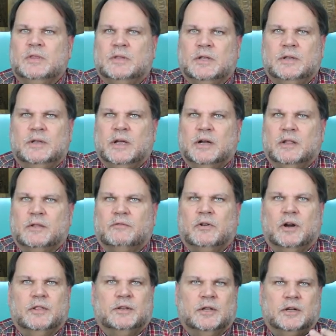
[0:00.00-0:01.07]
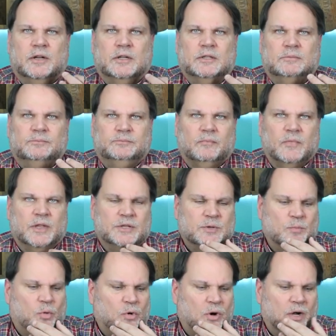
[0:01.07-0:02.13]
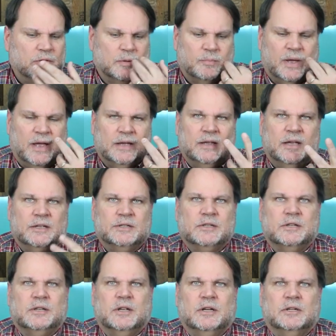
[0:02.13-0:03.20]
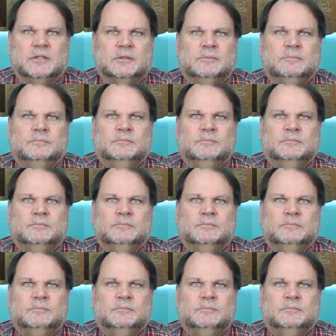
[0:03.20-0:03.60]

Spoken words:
Didn't hit on the front of the tongue. It's more on the back edge of the tongue.